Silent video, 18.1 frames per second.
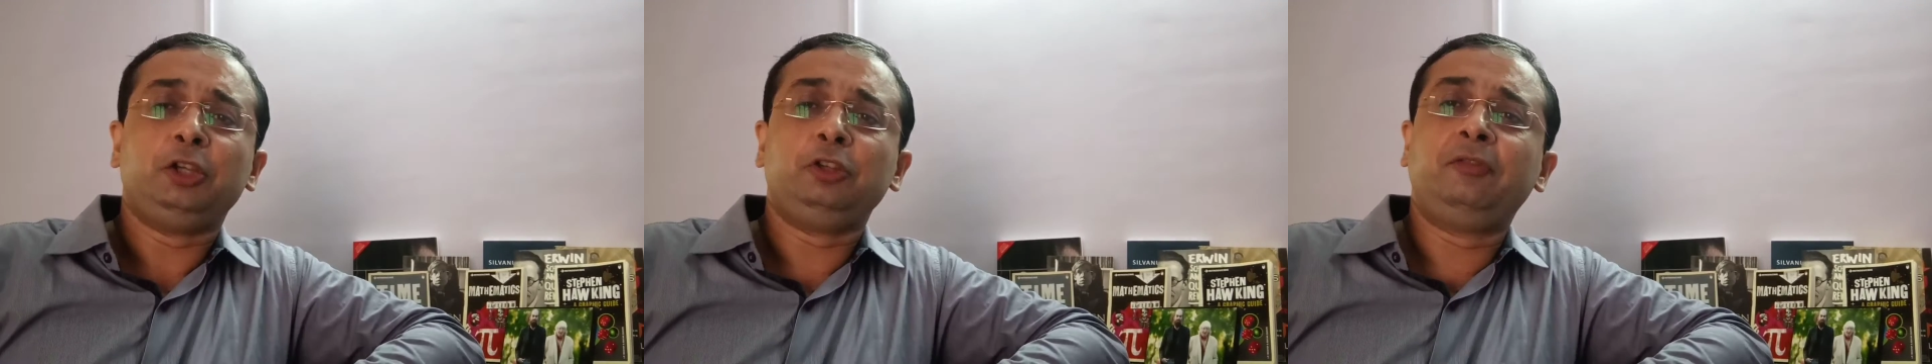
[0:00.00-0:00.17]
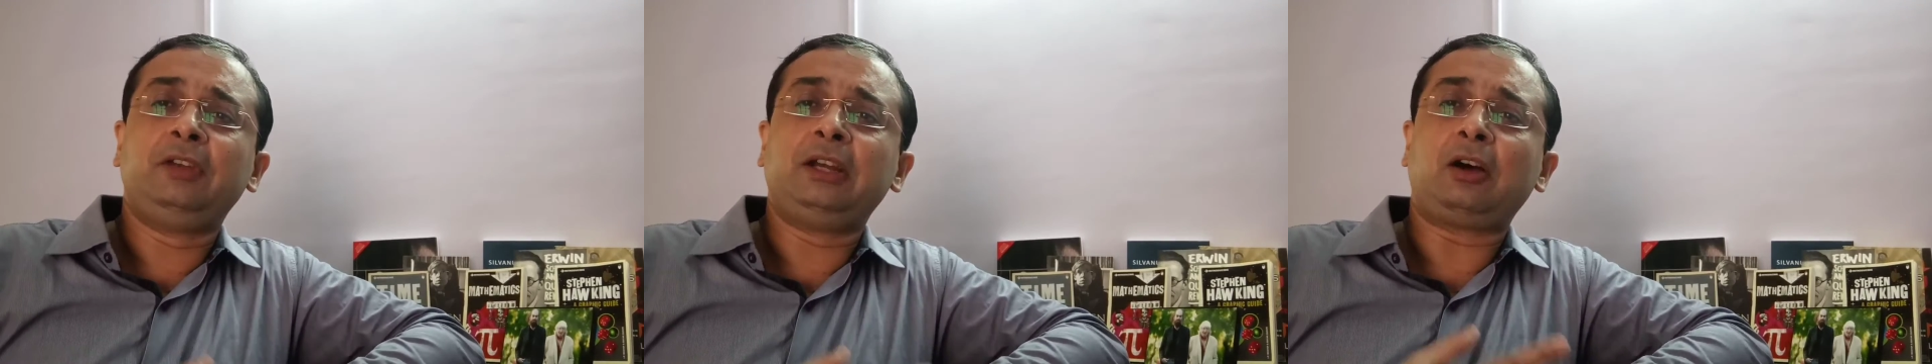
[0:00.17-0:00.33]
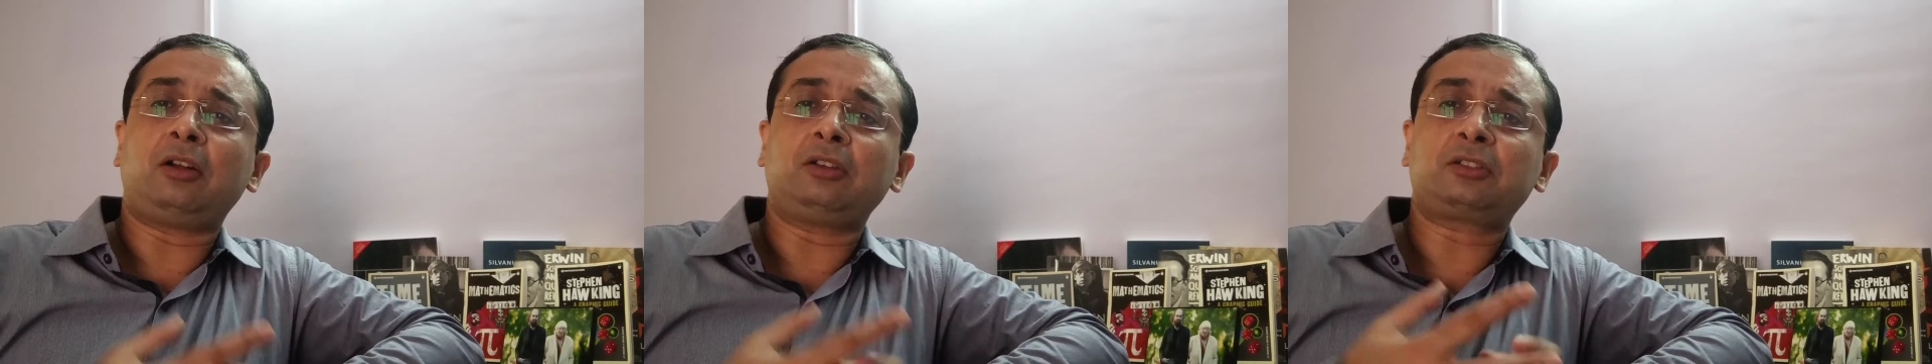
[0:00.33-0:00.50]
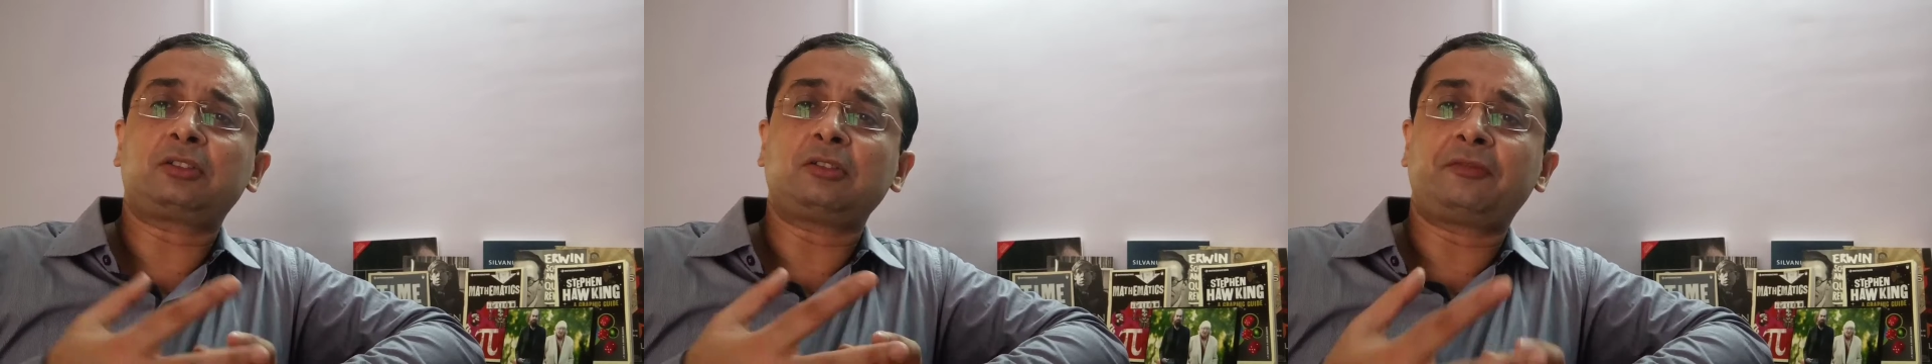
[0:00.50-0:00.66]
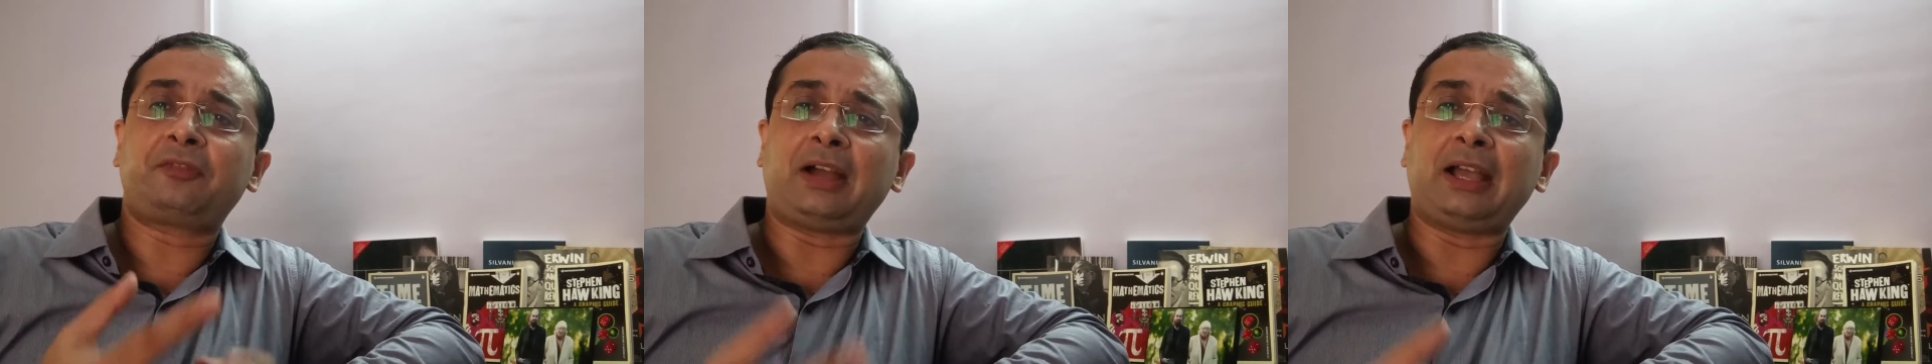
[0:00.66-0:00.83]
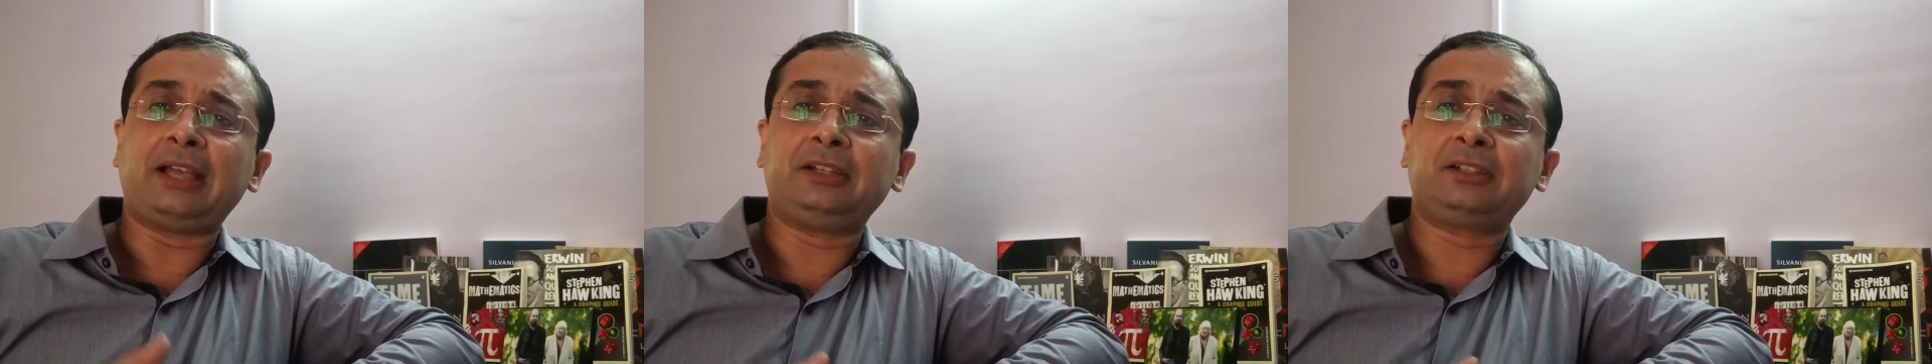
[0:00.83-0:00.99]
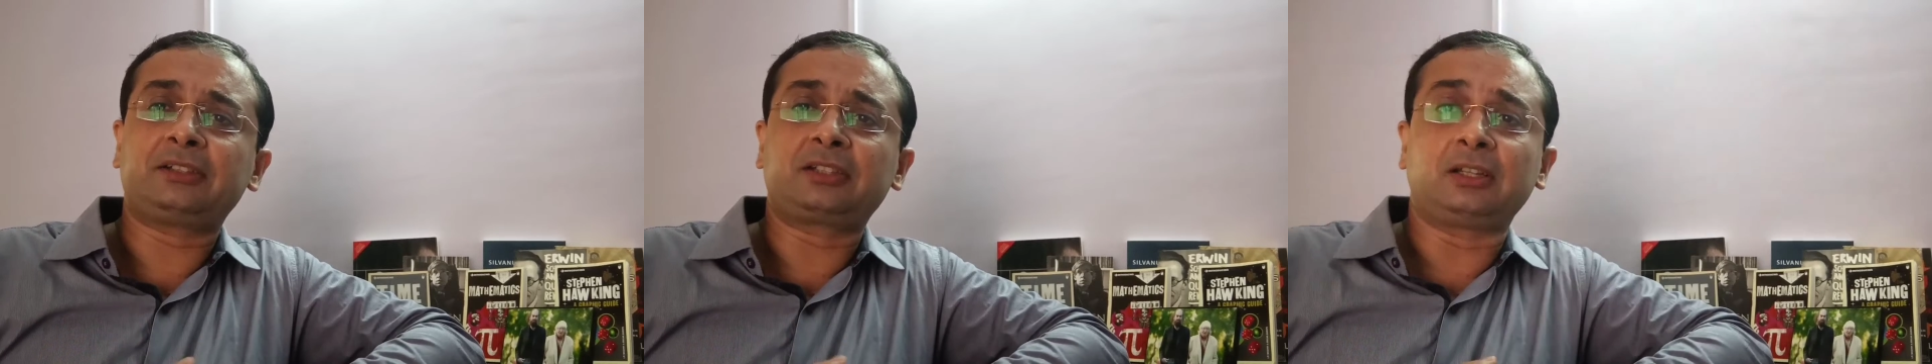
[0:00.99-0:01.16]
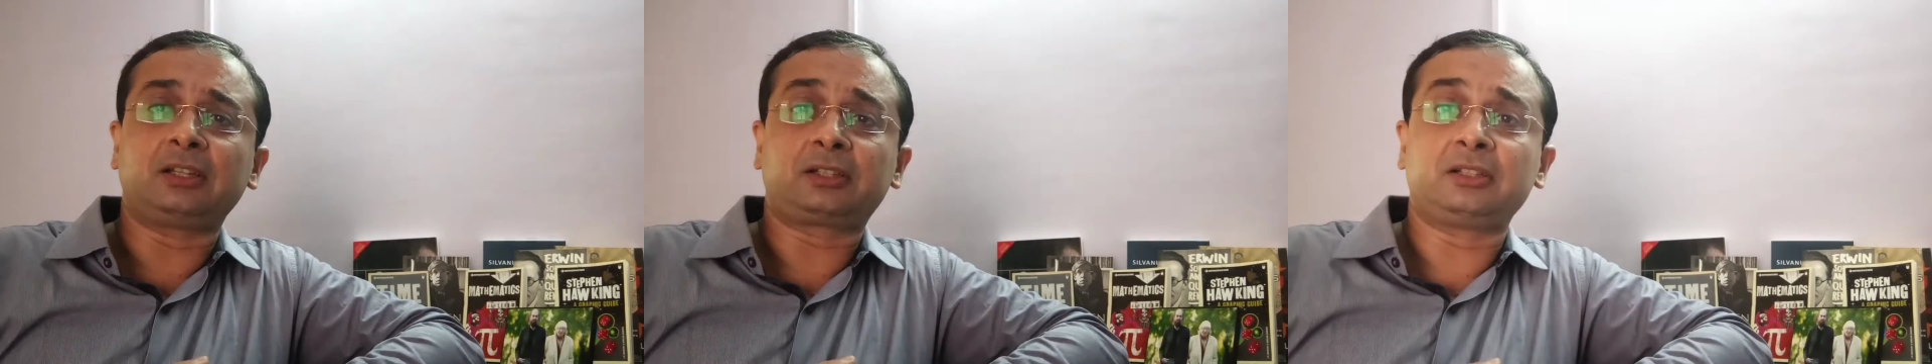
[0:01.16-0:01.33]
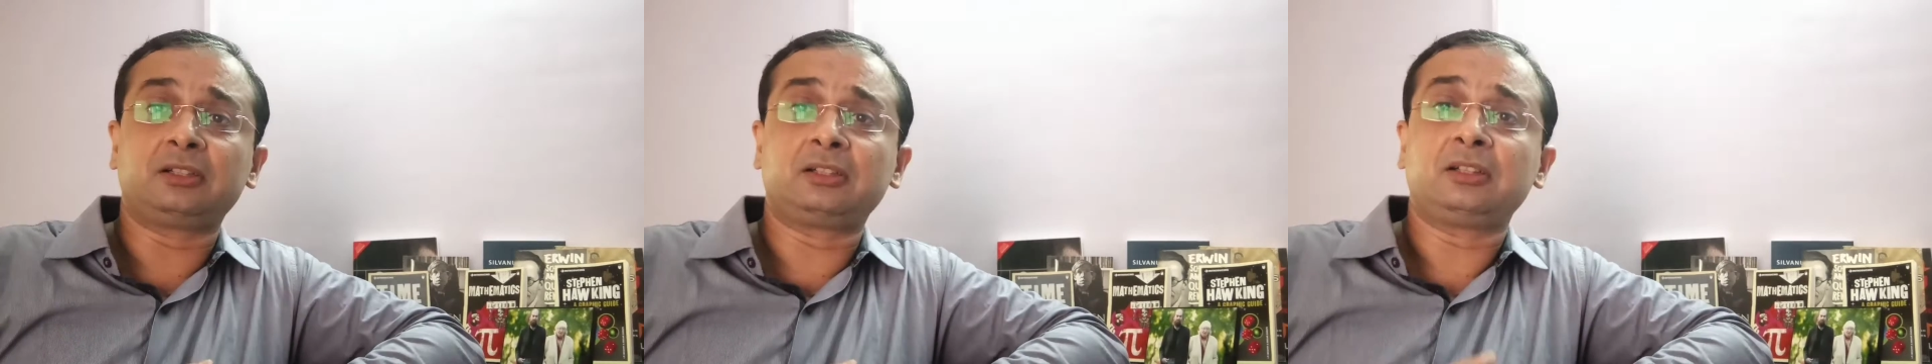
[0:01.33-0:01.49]
You will also find
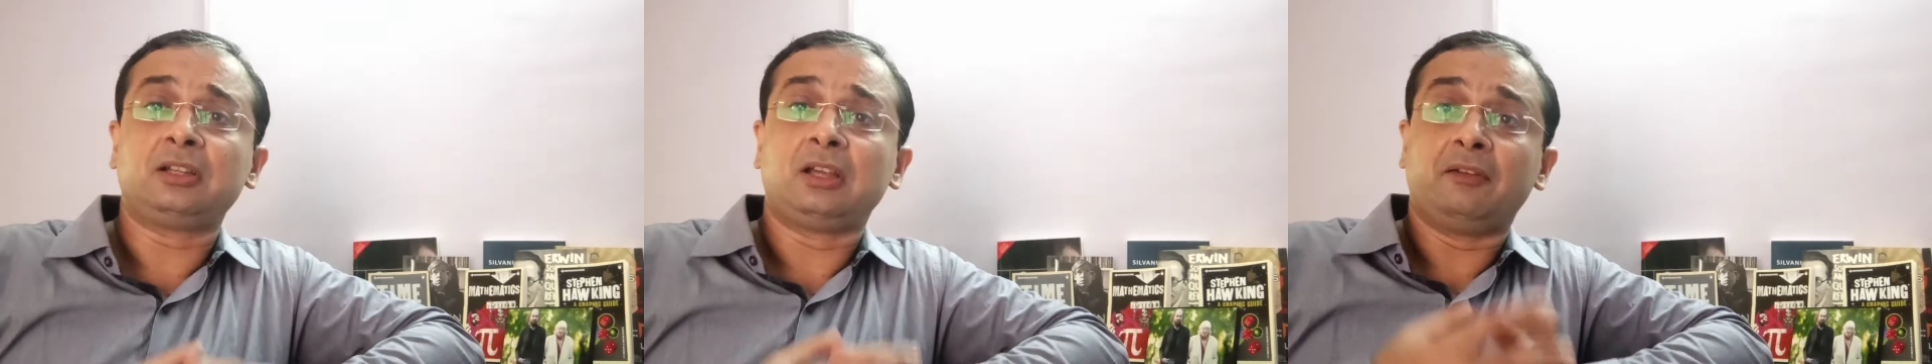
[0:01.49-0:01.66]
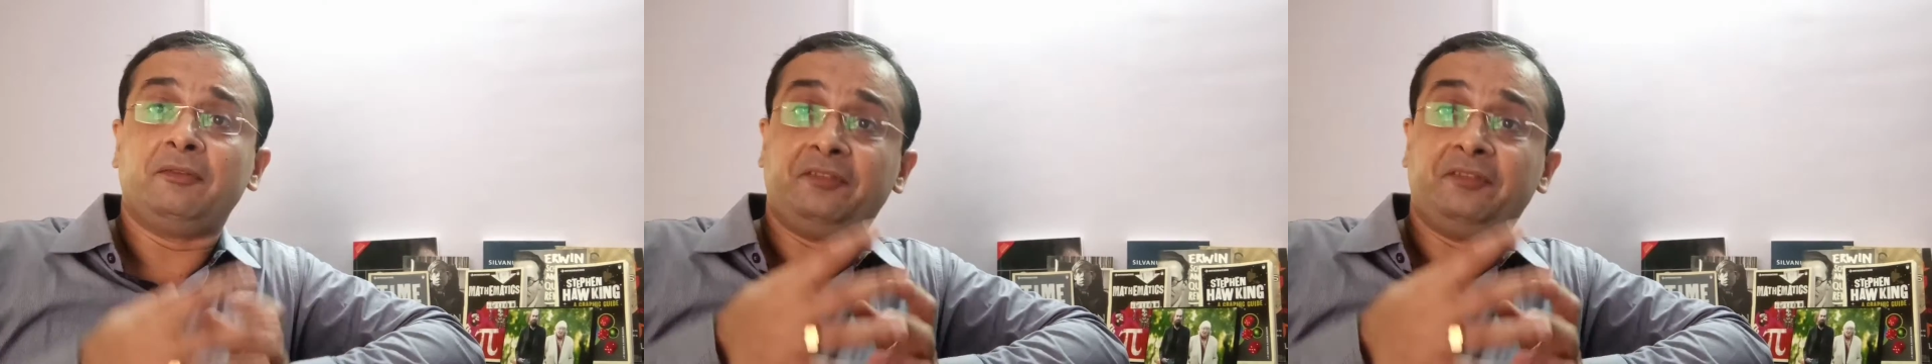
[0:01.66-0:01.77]
certain